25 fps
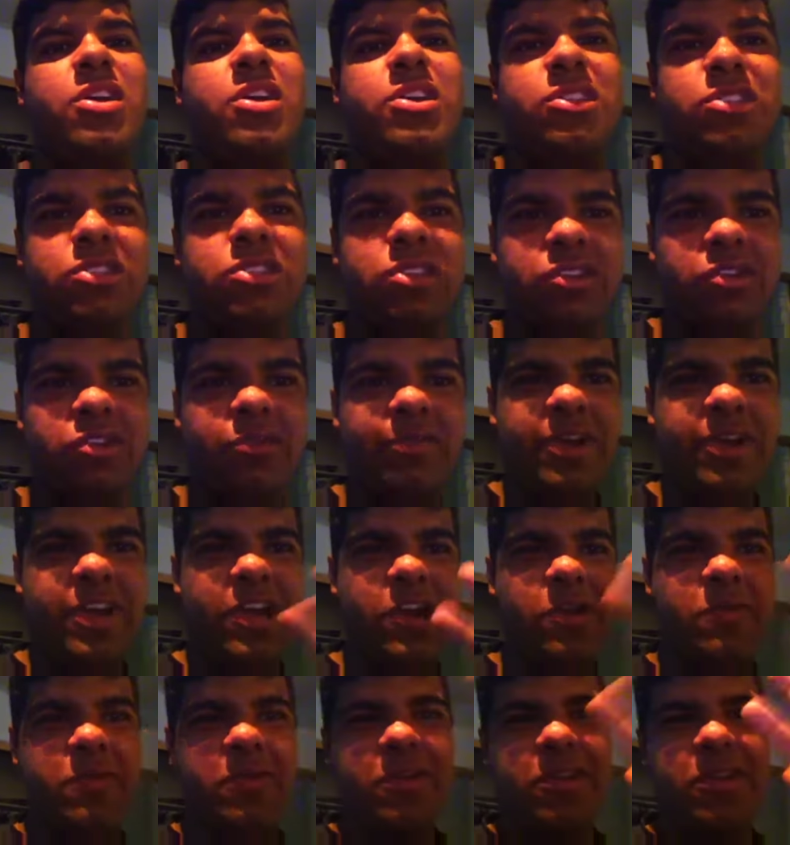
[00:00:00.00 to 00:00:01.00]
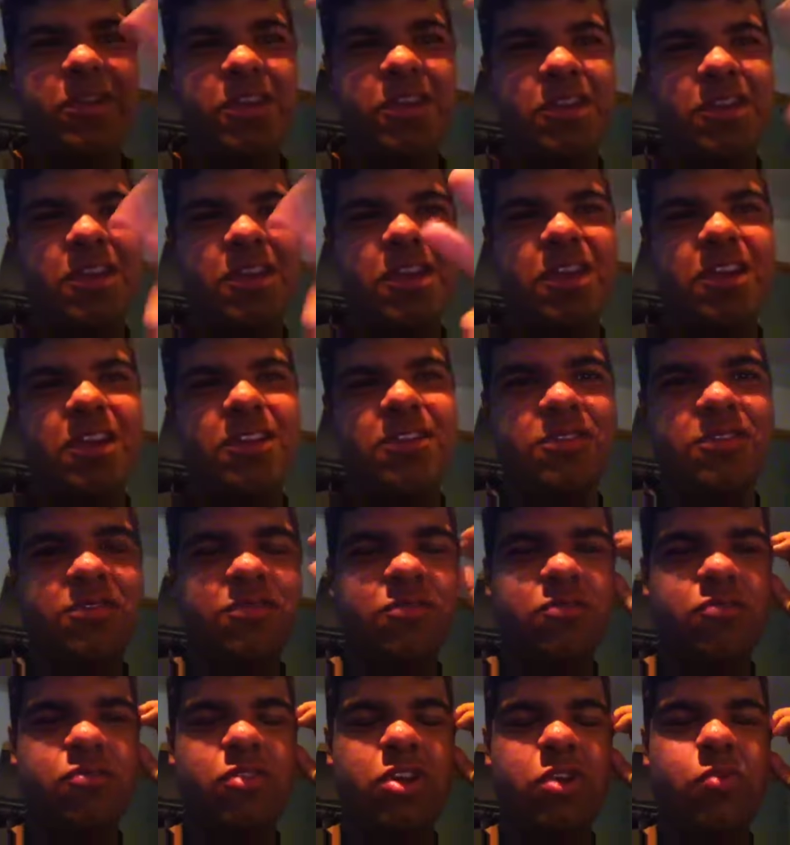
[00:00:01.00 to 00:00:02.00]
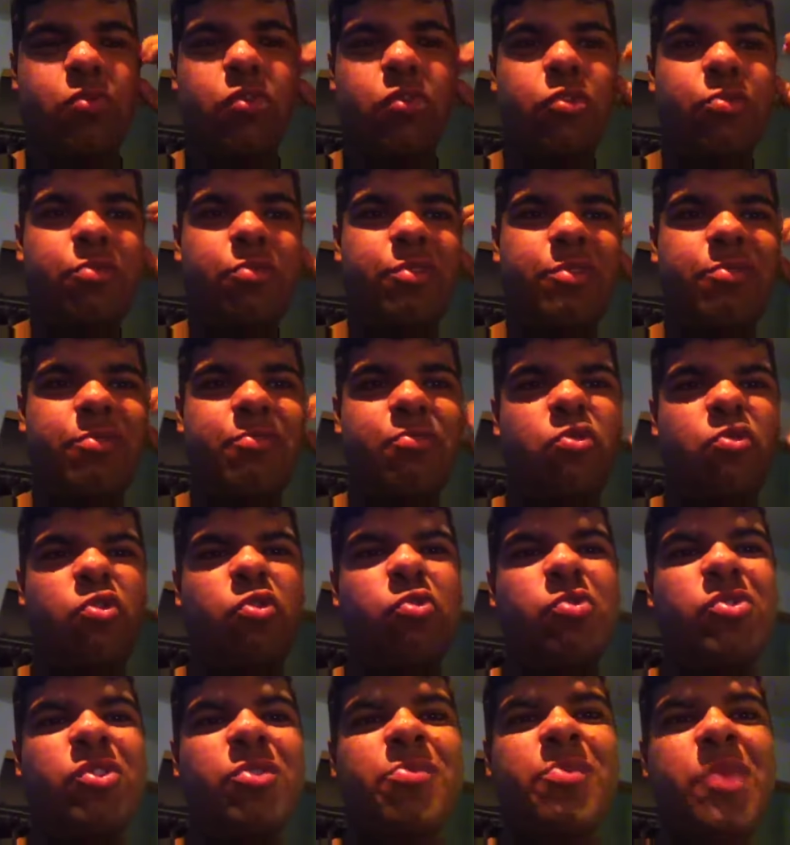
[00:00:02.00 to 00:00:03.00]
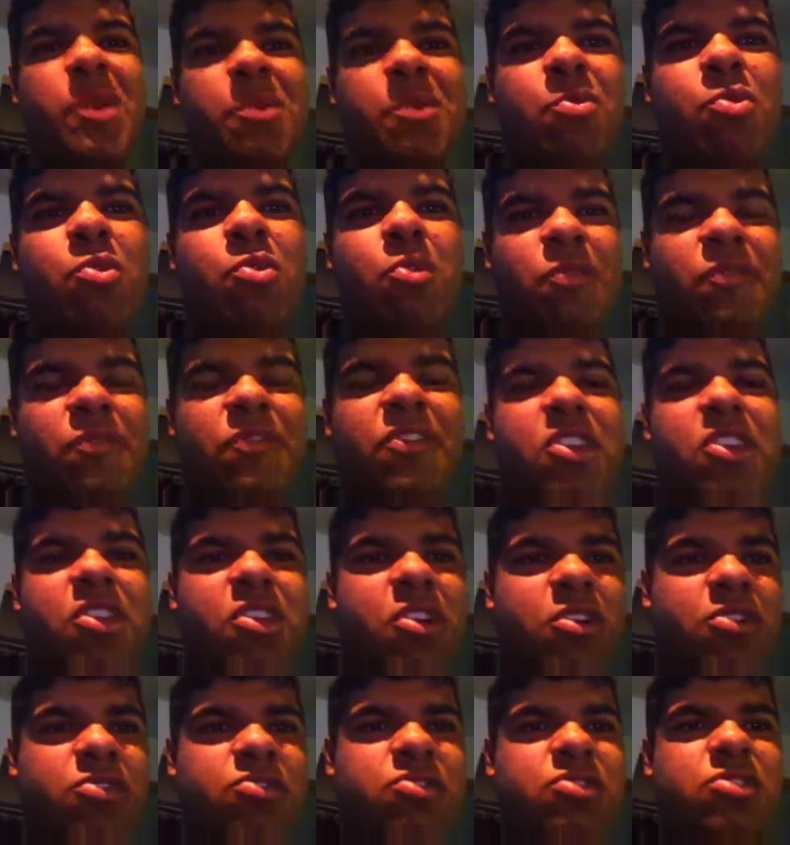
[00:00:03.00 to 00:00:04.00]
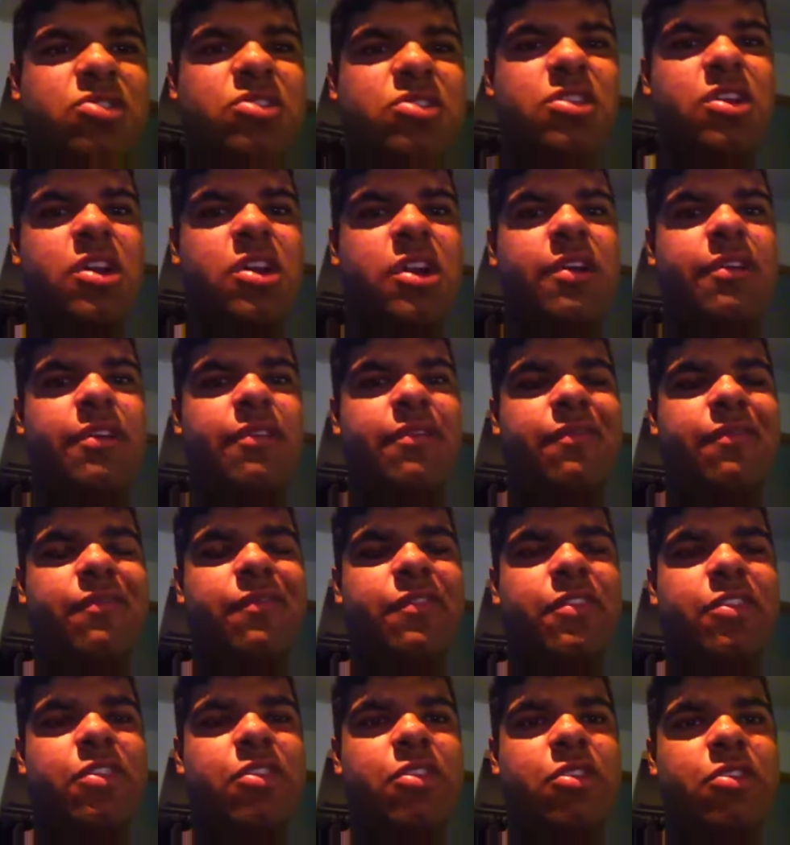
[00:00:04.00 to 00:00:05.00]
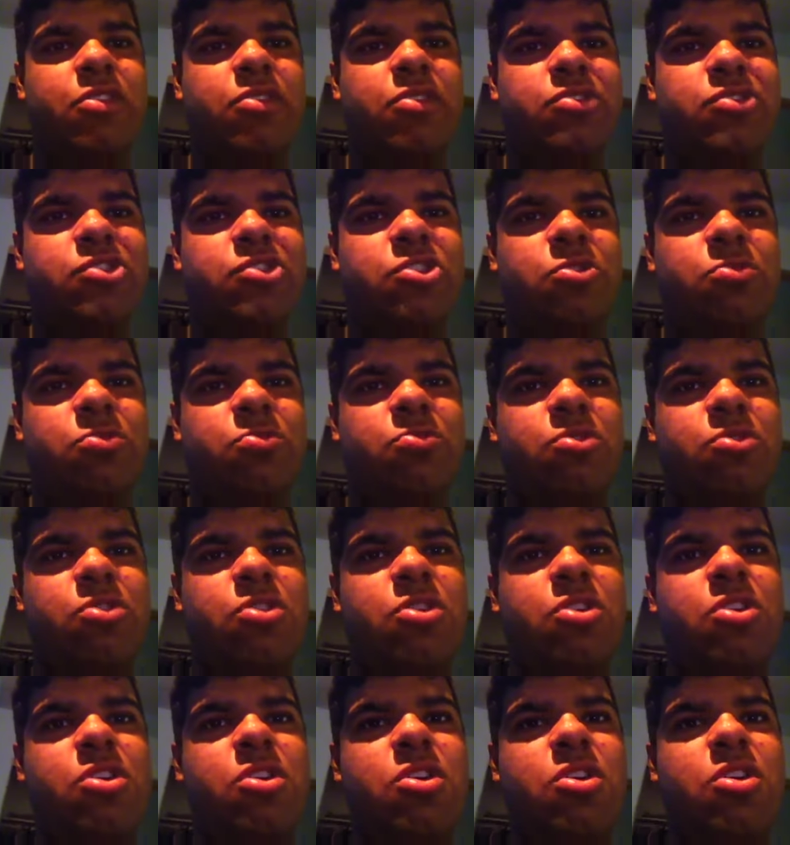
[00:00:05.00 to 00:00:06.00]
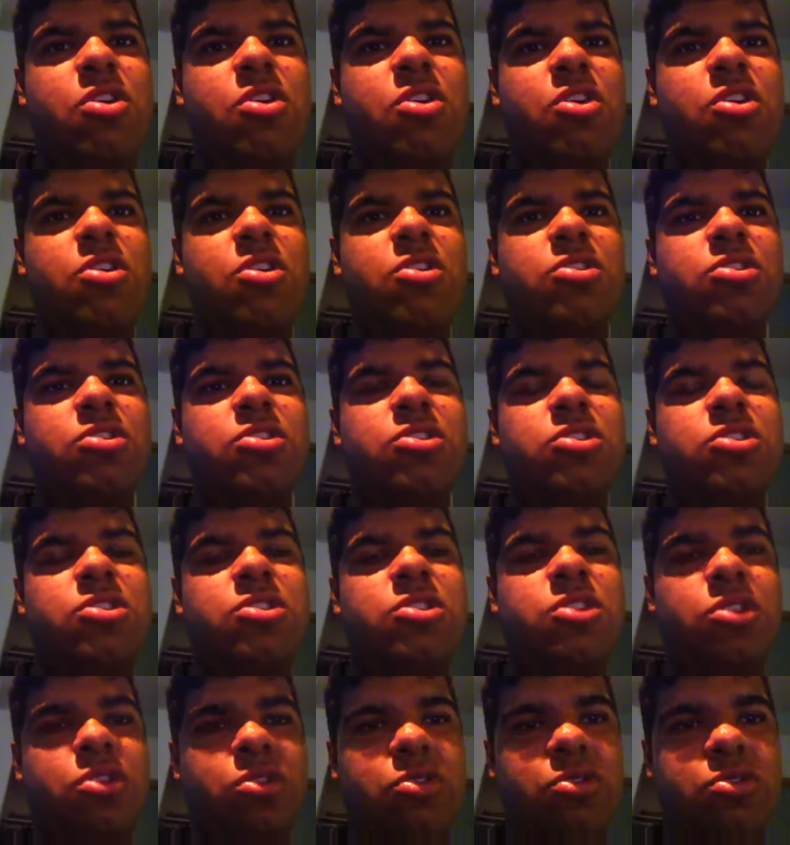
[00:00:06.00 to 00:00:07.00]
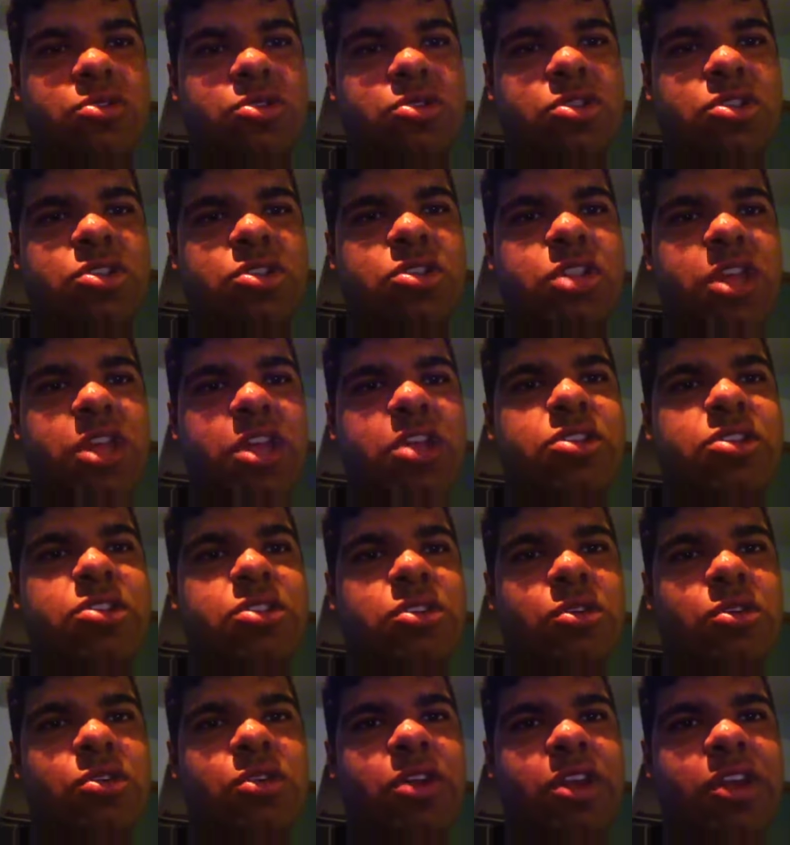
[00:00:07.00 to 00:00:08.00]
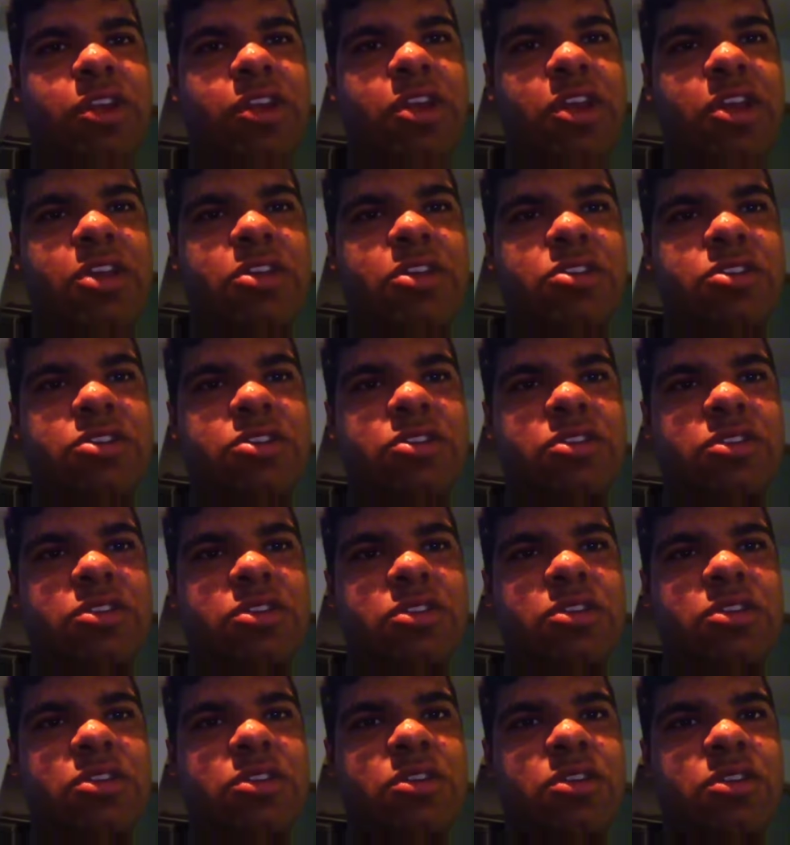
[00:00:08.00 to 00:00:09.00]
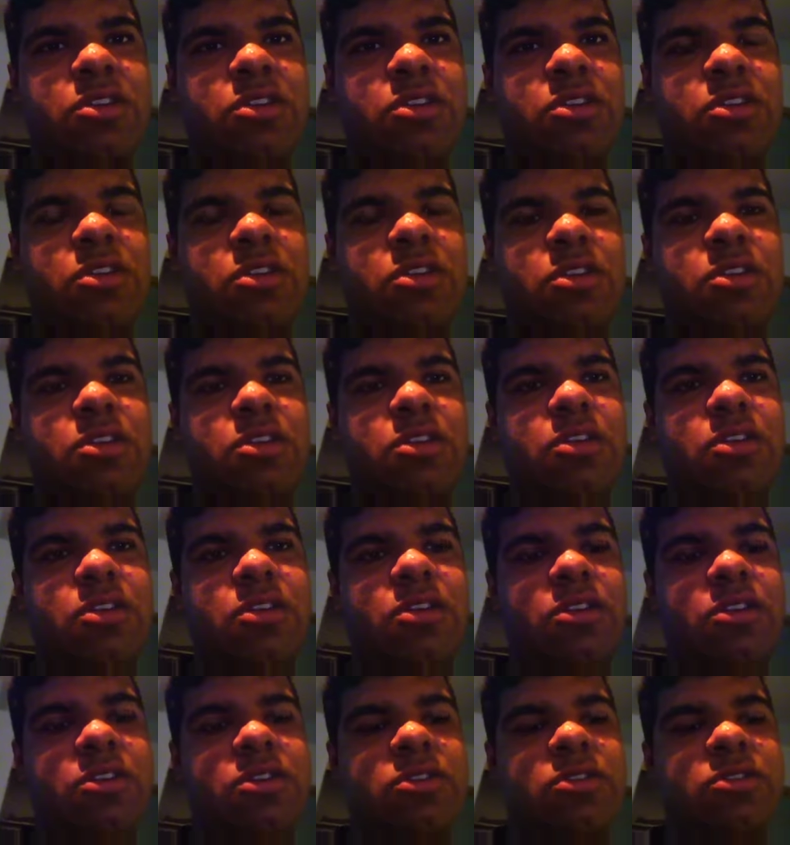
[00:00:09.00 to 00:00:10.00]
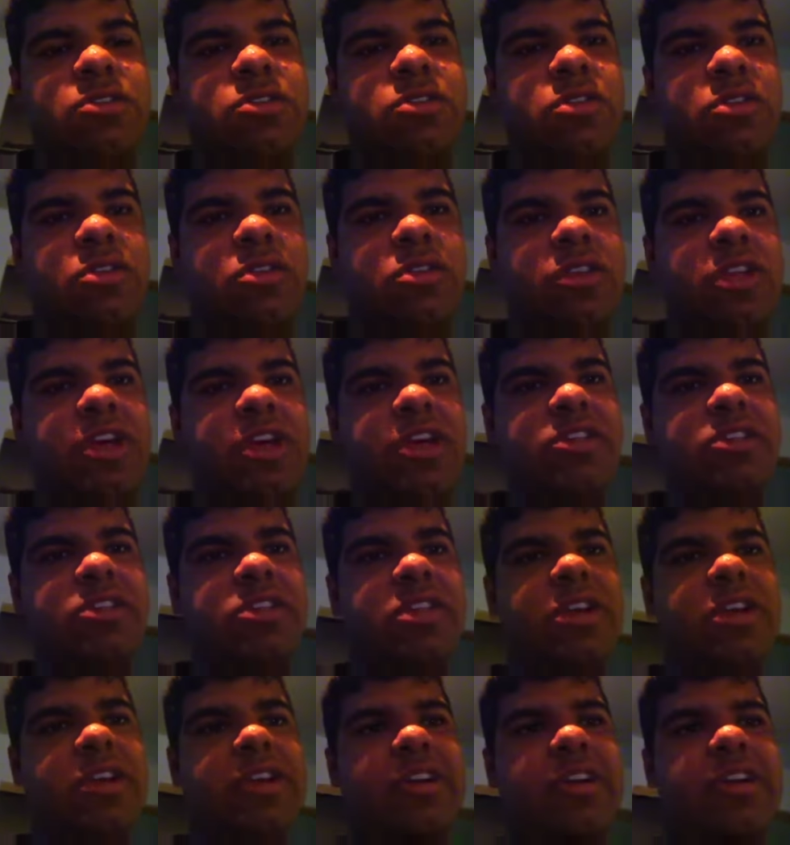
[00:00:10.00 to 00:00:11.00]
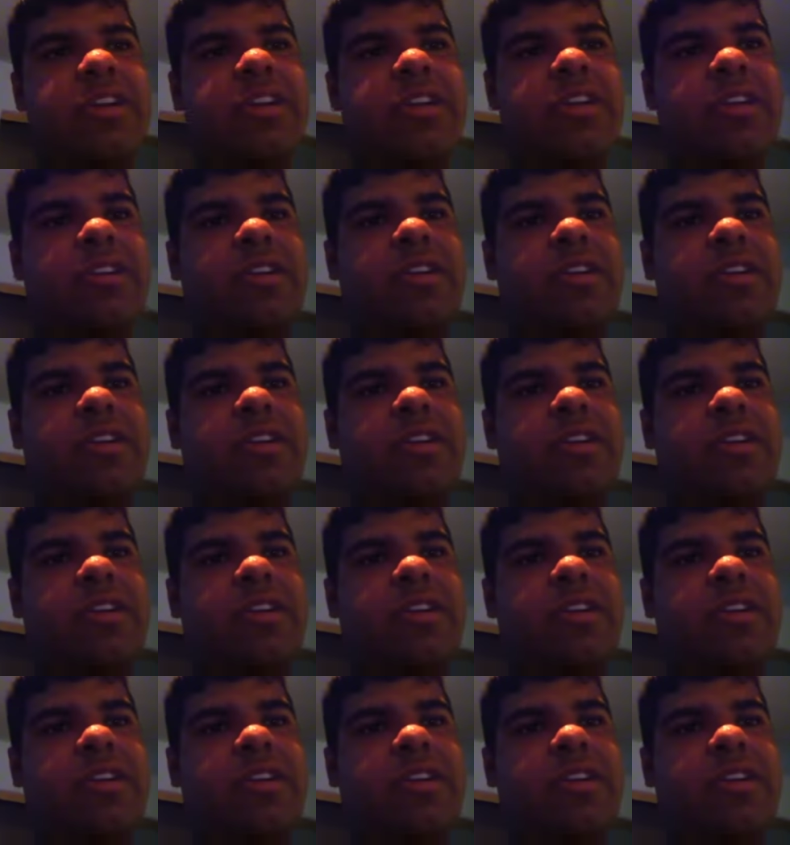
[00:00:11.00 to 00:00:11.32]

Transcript: So goodbye, everybody, and we'll make we will make more videos of in the YouTube. So stay tuned, I guess. So hold on a second.